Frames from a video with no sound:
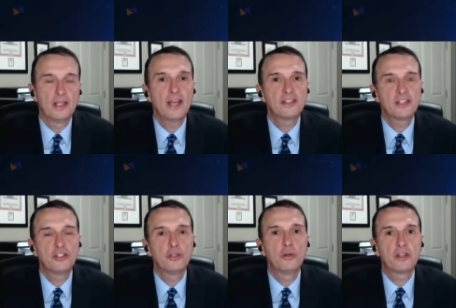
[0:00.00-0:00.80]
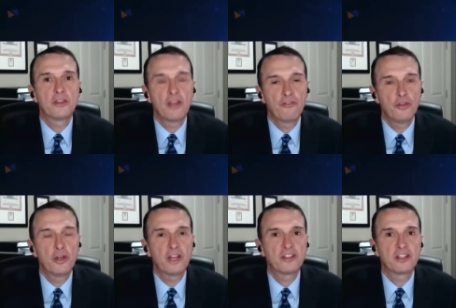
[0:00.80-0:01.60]
Yes, I do
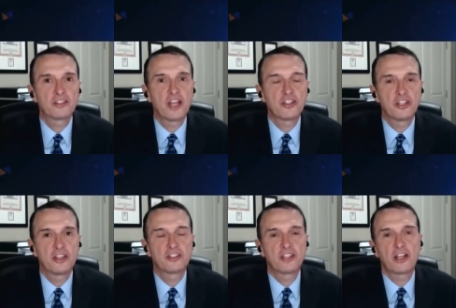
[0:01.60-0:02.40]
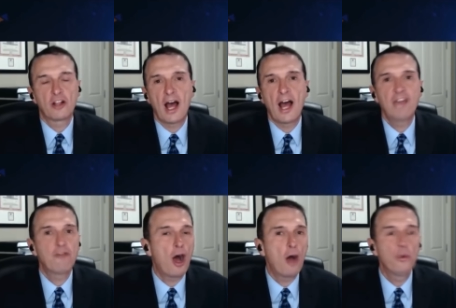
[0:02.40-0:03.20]
view it as an extension of the cycle.
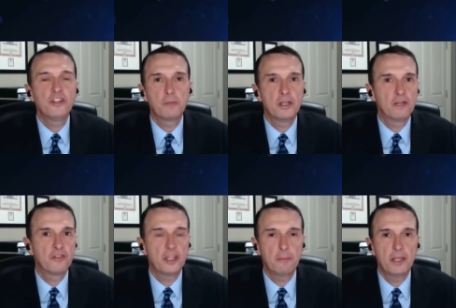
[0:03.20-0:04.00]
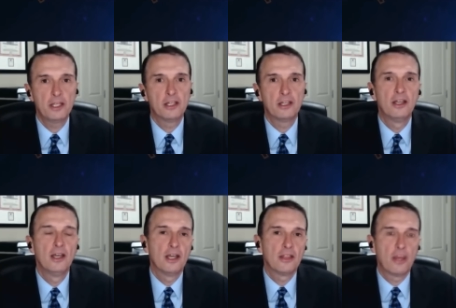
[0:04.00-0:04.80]
I've always been of the opinion
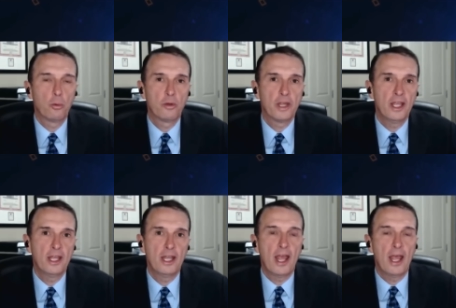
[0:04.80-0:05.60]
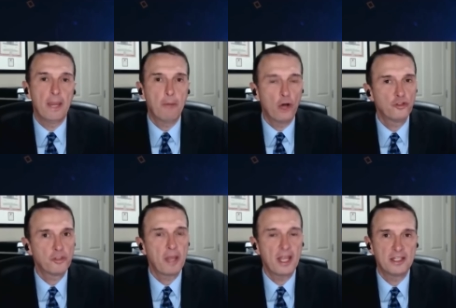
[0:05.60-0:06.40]
that we're in a
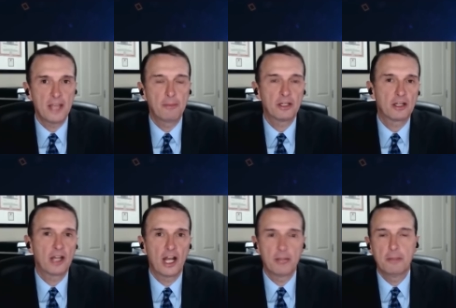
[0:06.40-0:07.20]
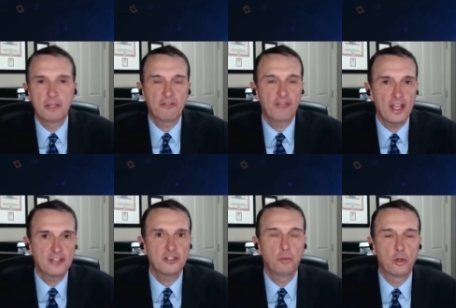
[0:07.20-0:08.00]
post pandemic economy. Big
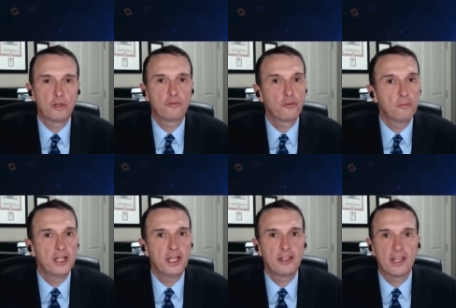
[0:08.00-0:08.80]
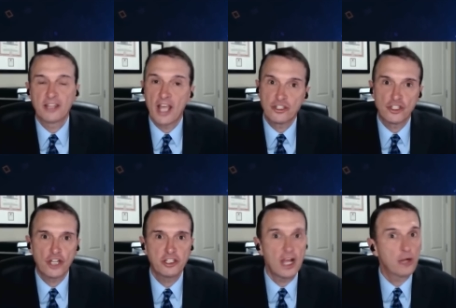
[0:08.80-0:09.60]
fancy word for meaning that that
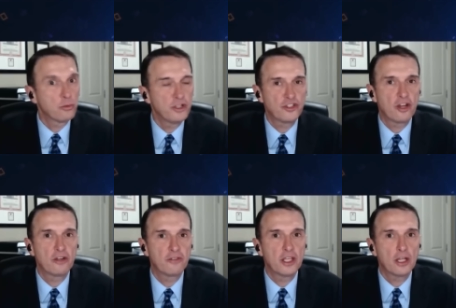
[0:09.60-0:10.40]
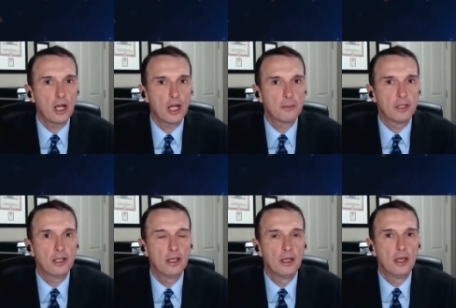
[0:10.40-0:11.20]
shutdown restart of the economy